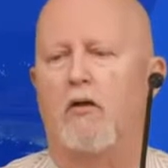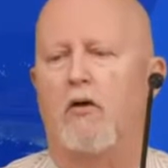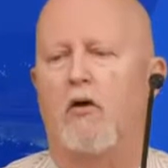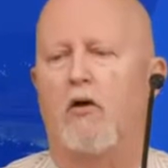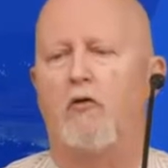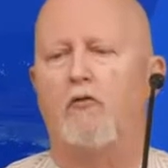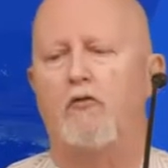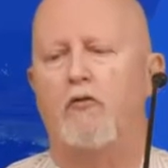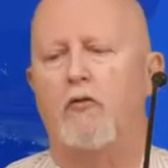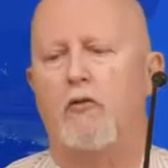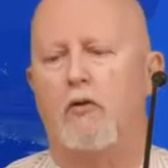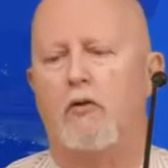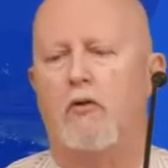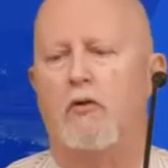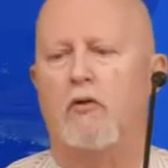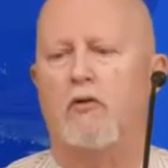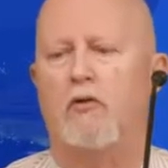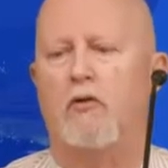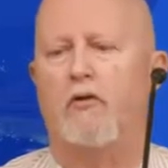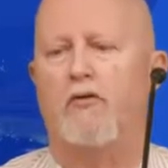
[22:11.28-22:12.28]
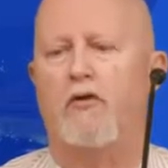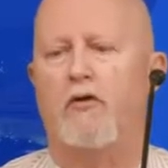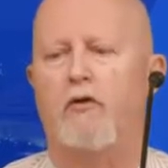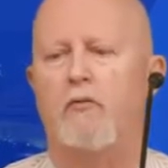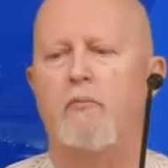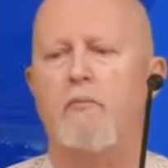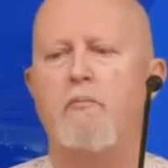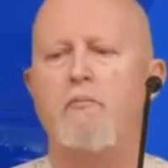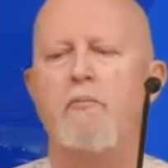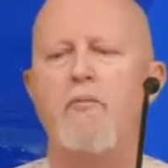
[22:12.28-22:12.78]
overall, there are
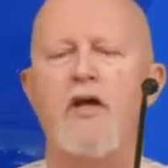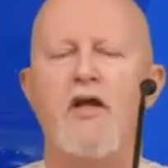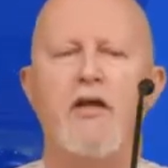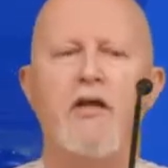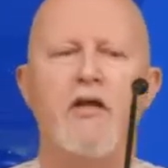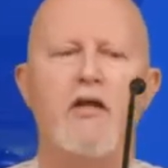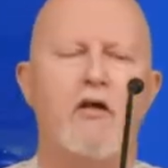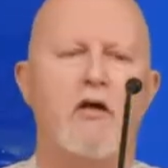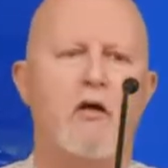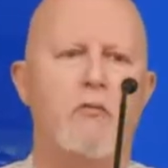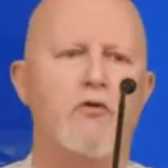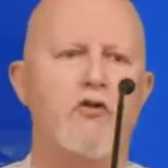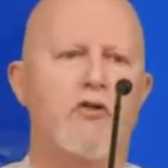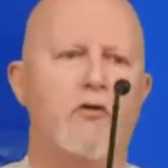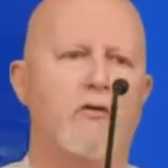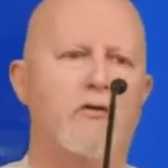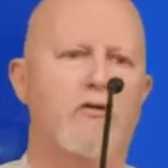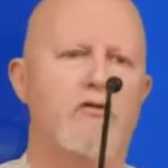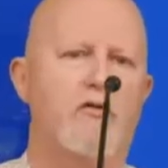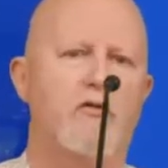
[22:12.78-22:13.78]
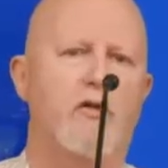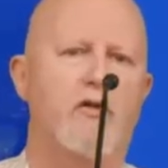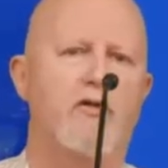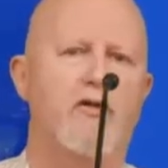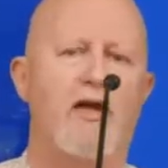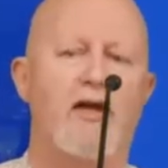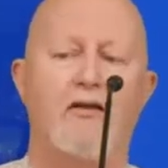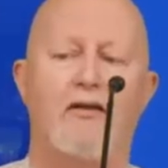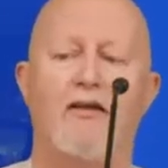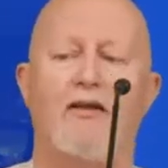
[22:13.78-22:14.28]
many options
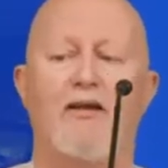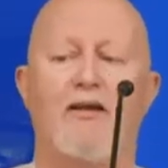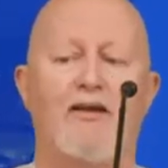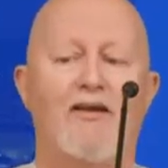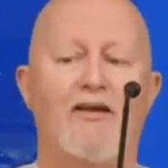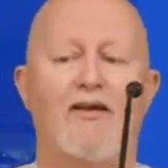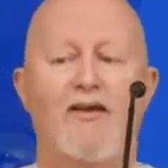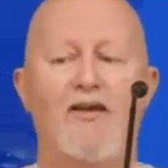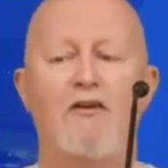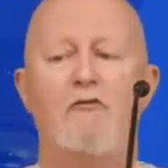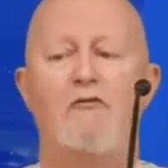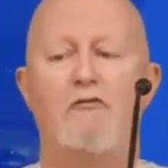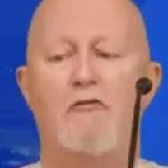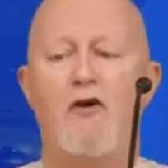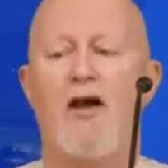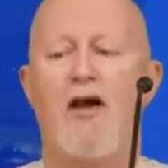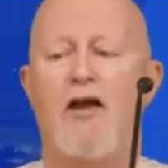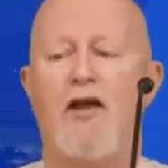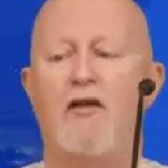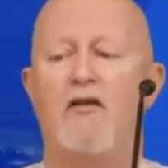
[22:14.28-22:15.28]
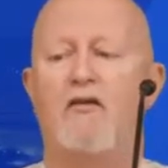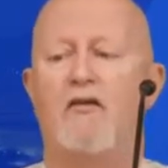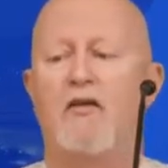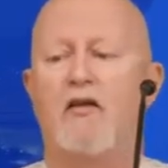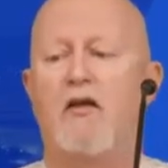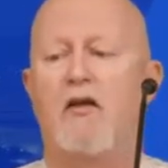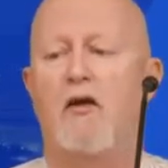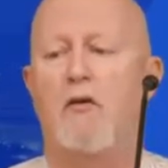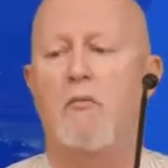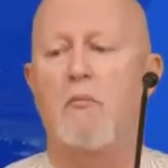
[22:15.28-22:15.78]
that, in fact,
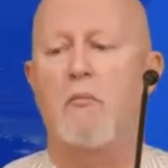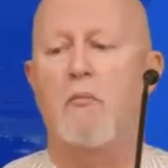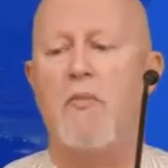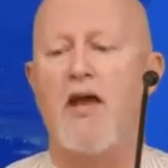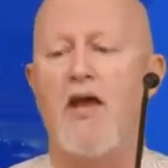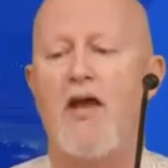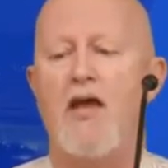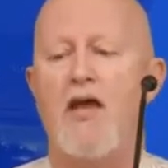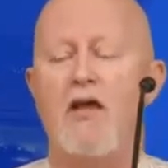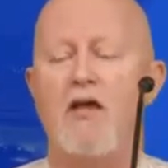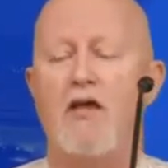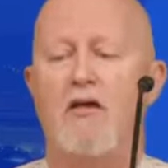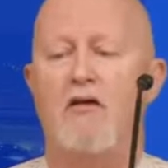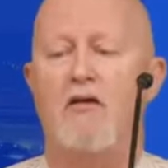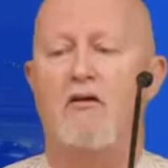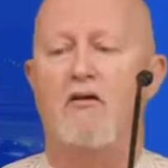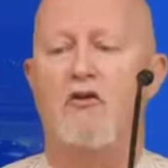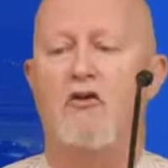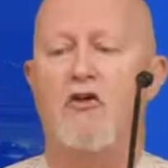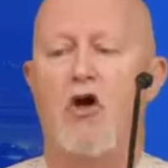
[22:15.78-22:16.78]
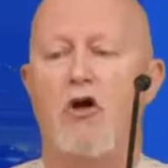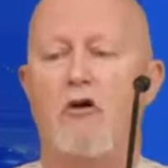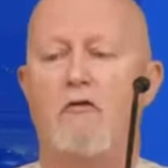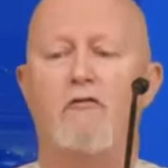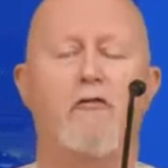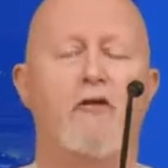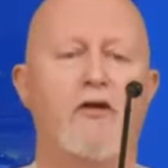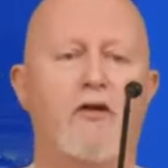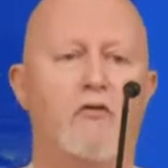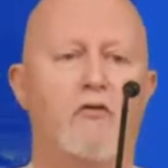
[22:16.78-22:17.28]
may
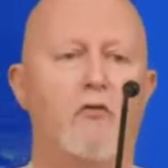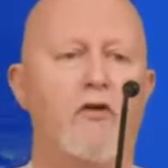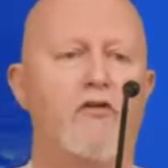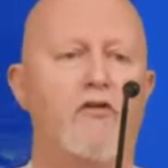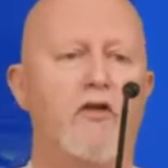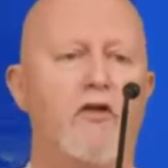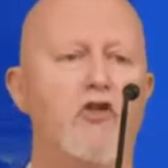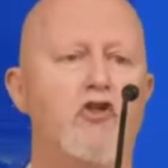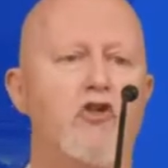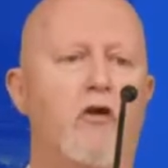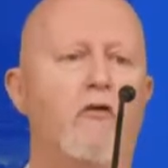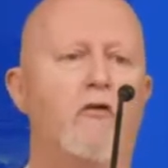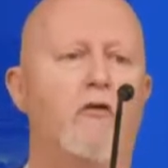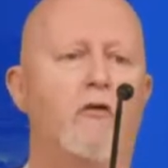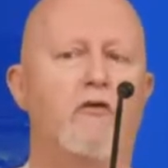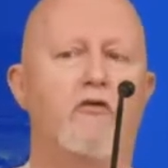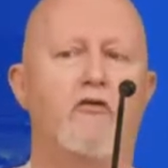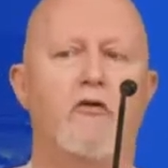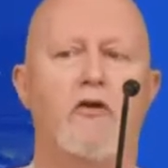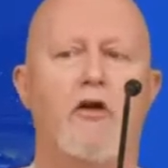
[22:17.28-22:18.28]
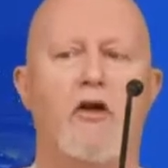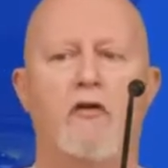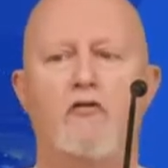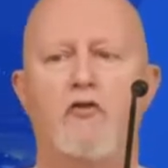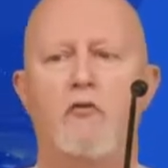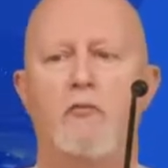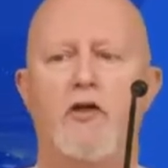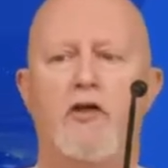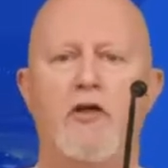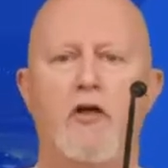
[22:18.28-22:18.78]
conflict with each other. So you have
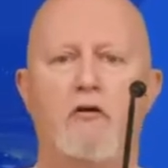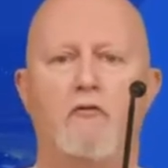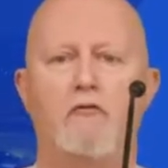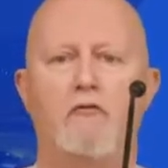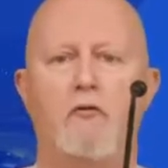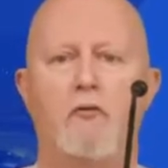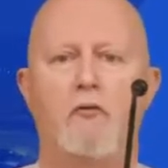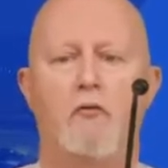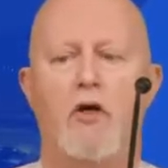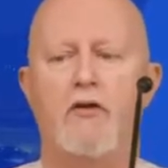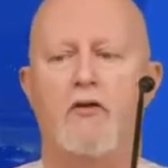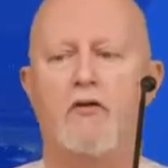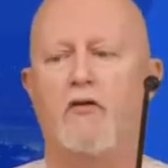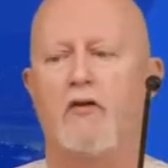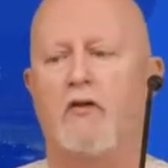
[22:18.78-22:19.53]
to be careful what